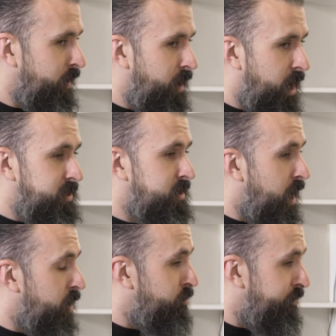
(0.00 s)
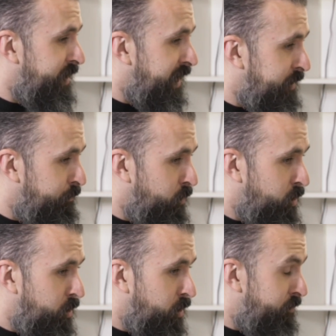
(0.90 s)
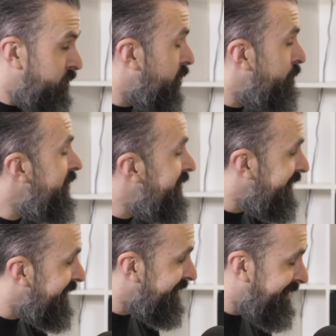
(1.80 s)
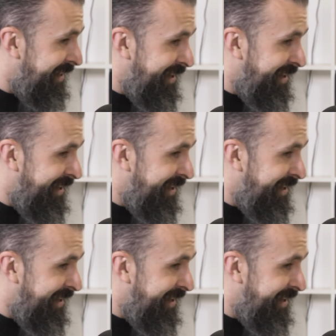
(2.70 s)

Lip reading: I stutter on the name of the comedian